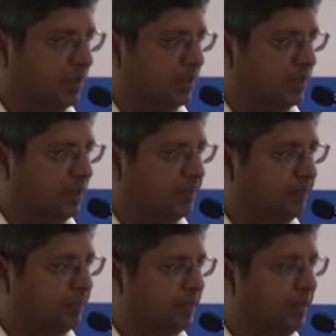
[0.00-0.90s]

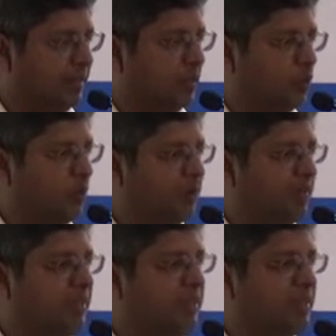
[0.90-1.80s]
And over
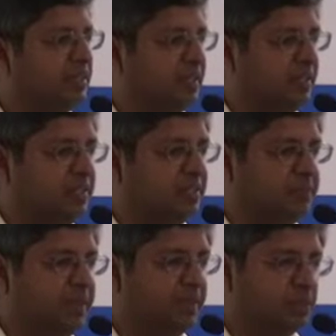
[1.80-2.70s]
many years, I did
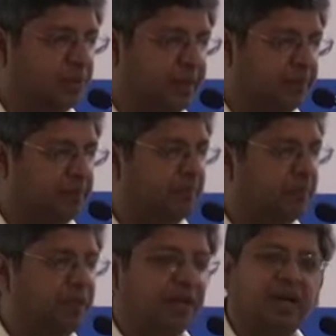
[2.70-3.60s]
speak to him,
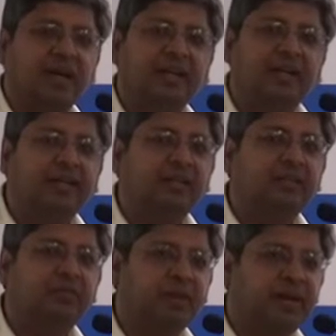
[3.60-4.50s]
highlighting
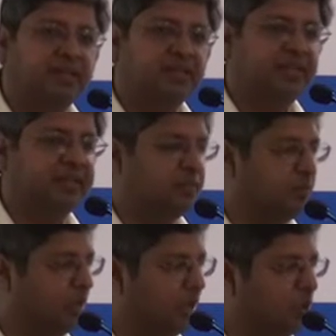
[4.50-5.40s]
the facts as
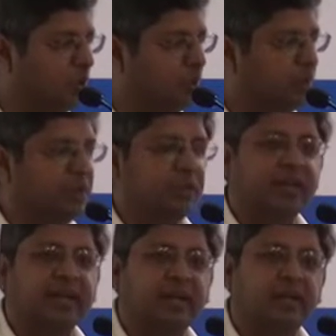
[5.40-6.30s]
to how
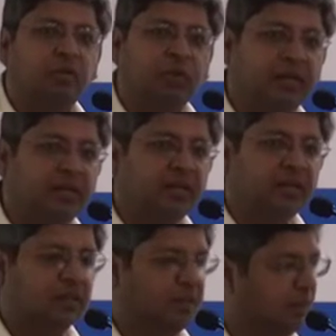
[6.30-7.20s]
and when